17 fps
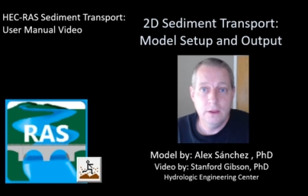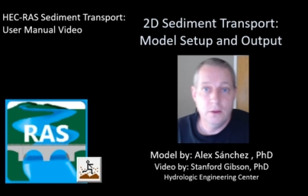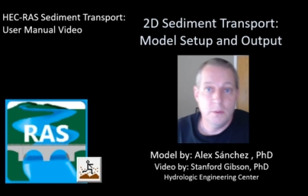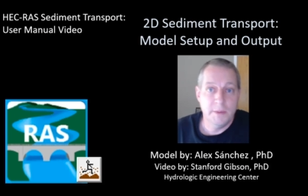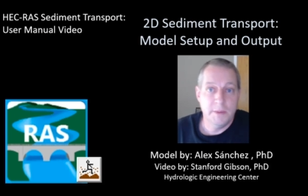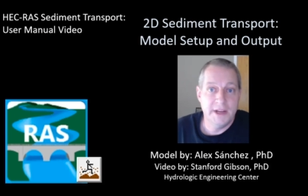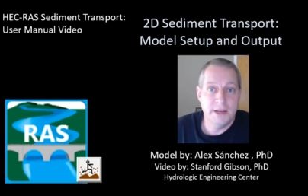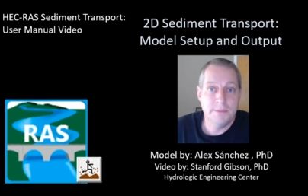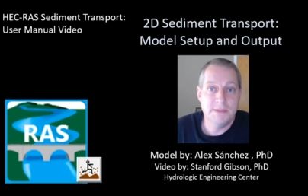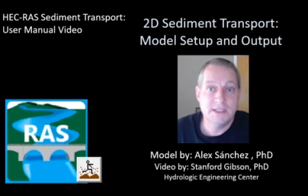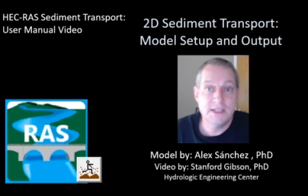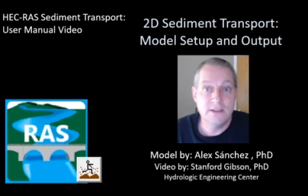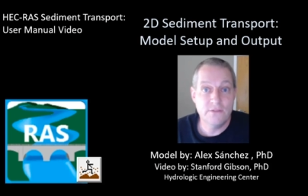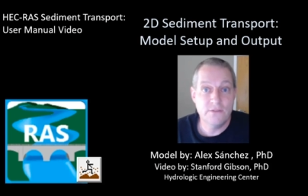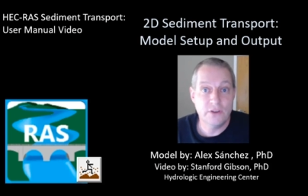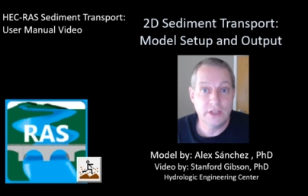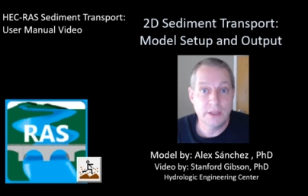Hello, my name is
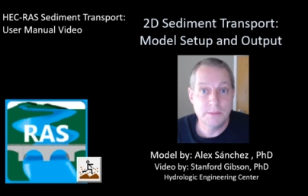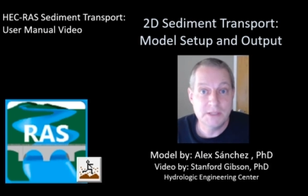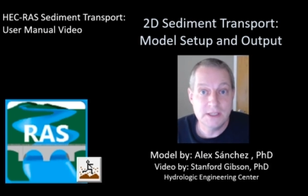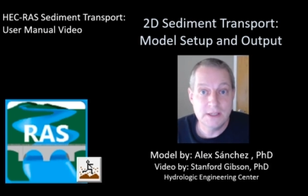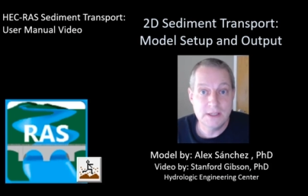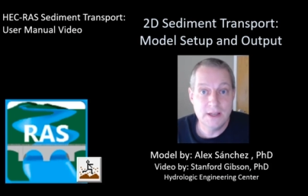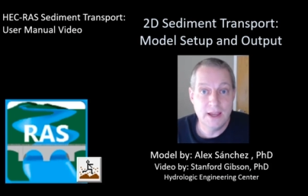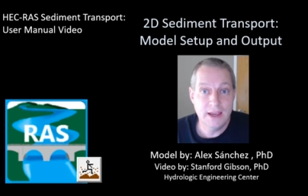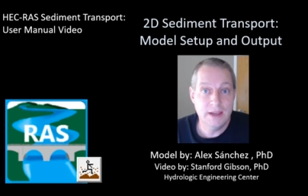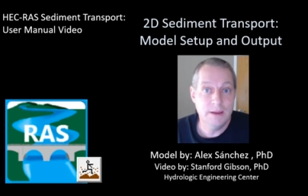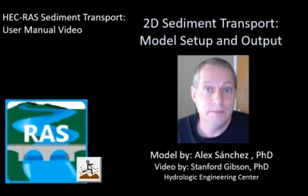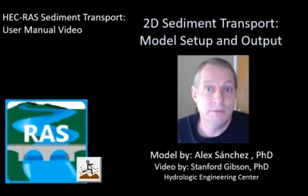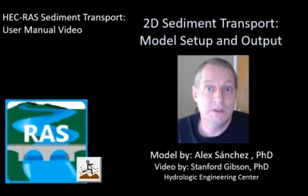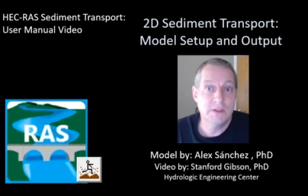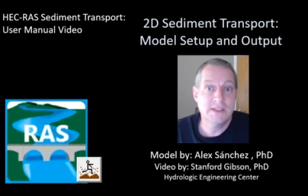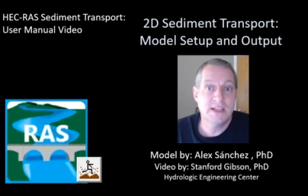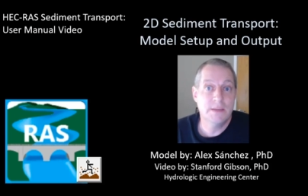Stanford Gibson. I am
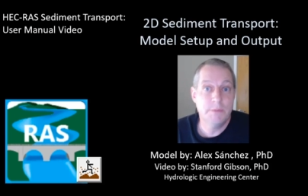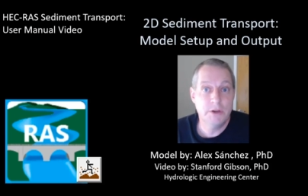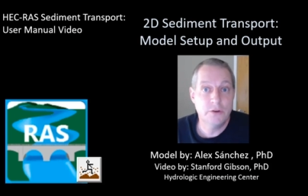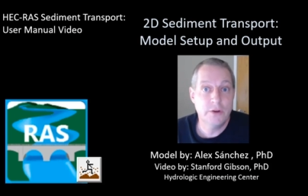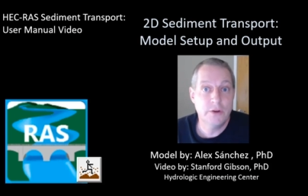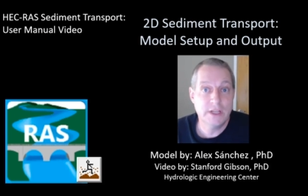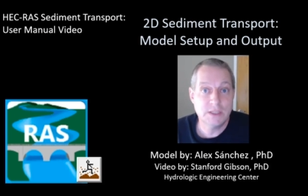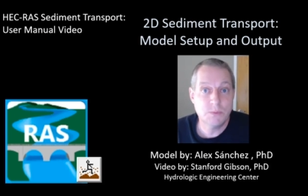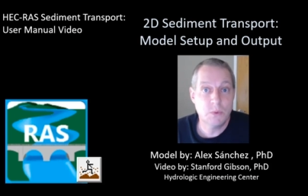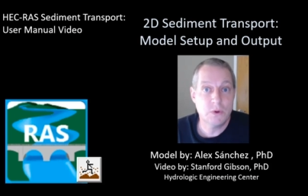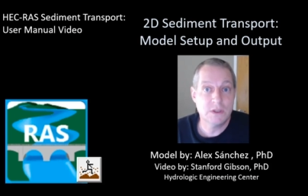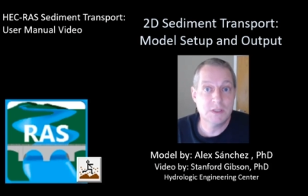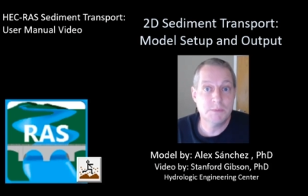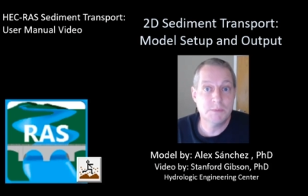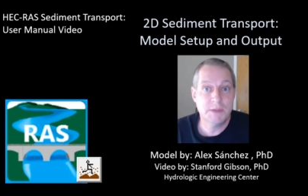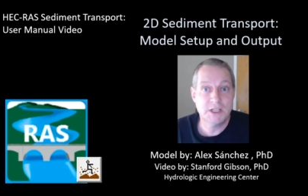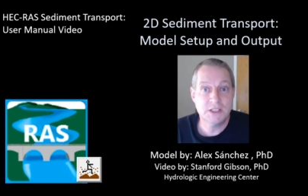the Sediment Transport
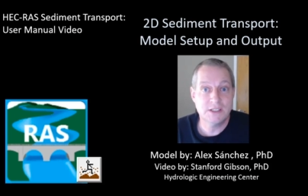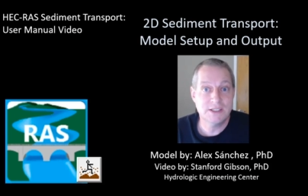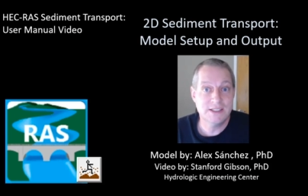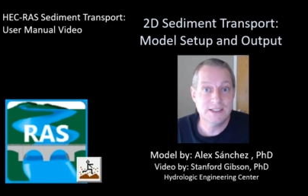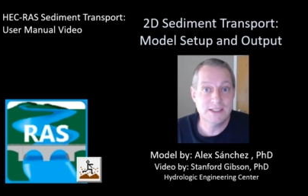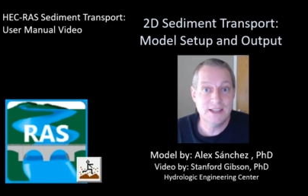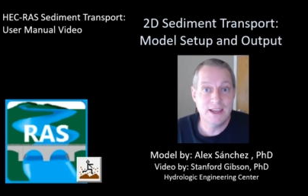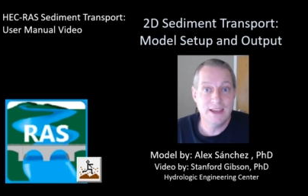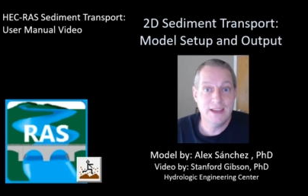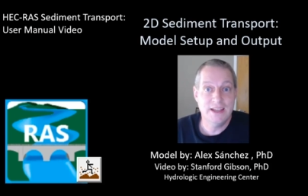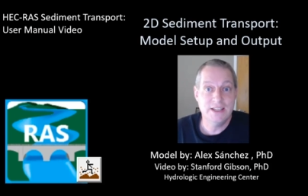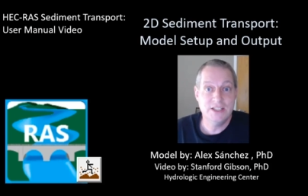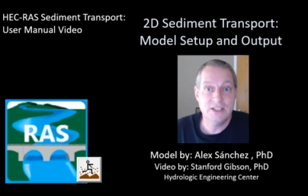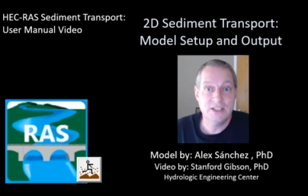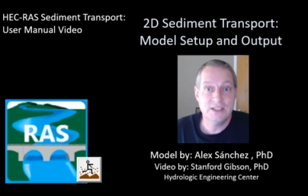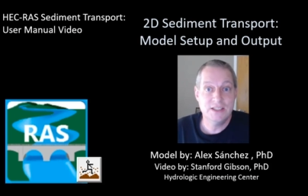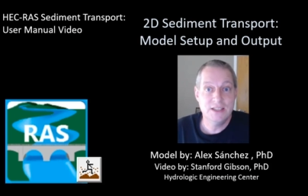Specialist at
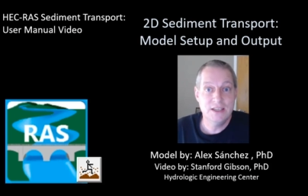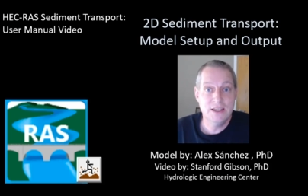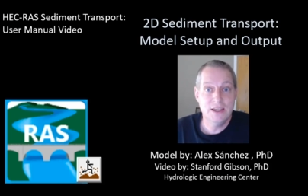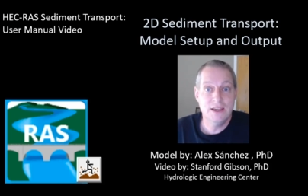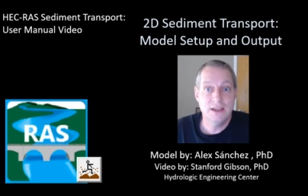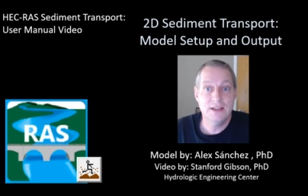HEC,